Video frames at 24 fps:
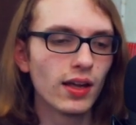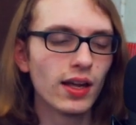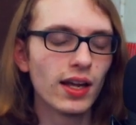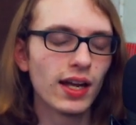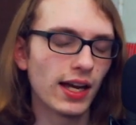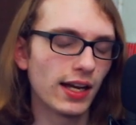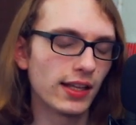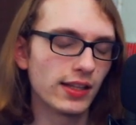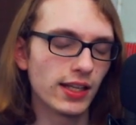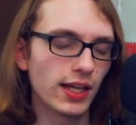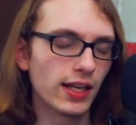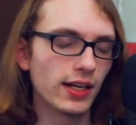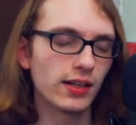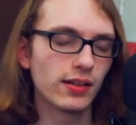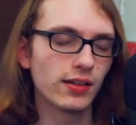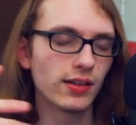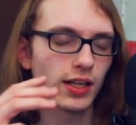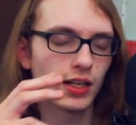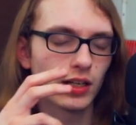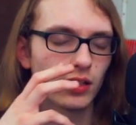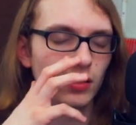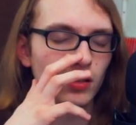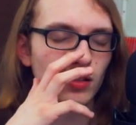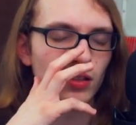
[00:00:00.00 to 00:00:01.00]
And then
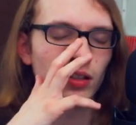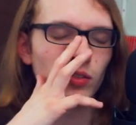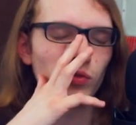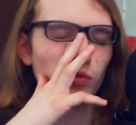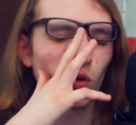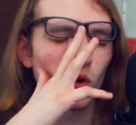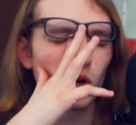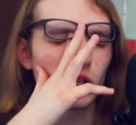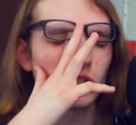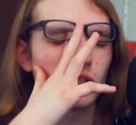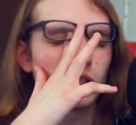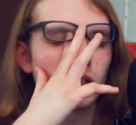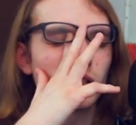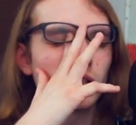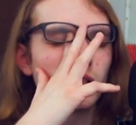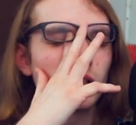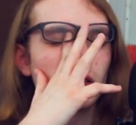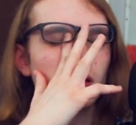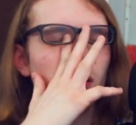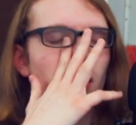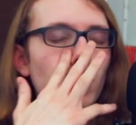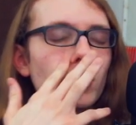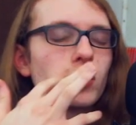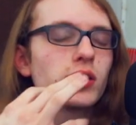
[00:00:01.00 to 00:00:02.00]
in Forces, he
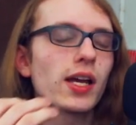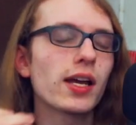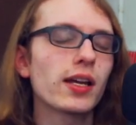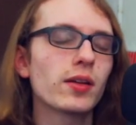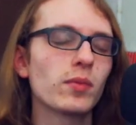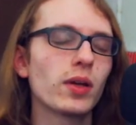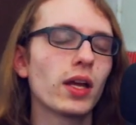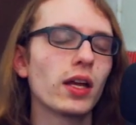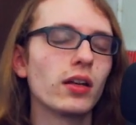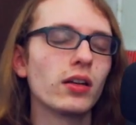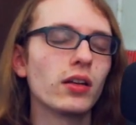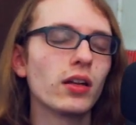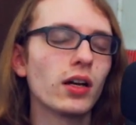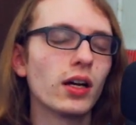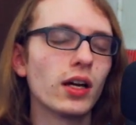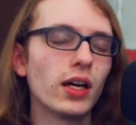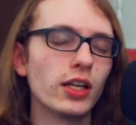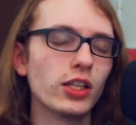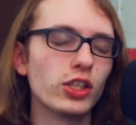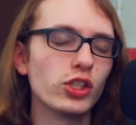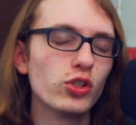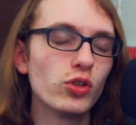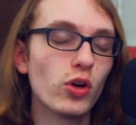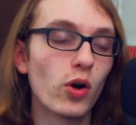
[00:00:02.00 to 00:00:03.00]
tells Eggman,
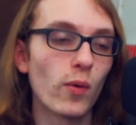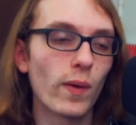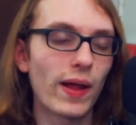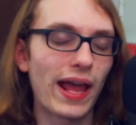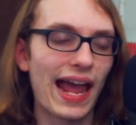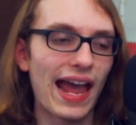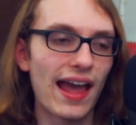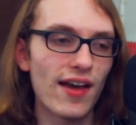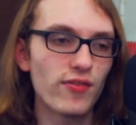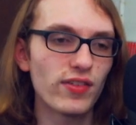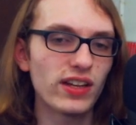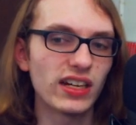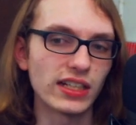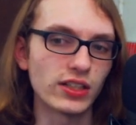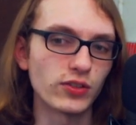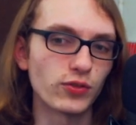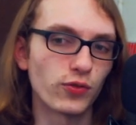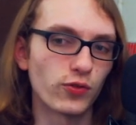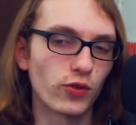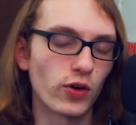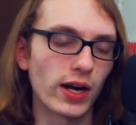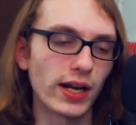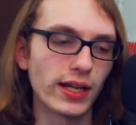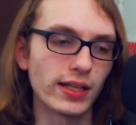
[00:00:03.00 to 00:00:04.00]
you don't have any
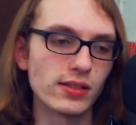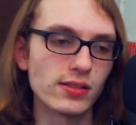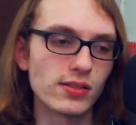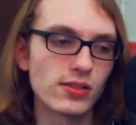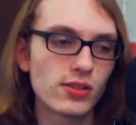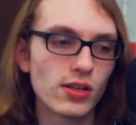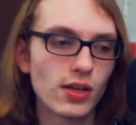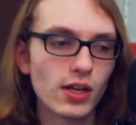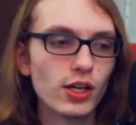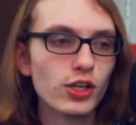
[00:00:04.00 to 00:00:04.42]
friends.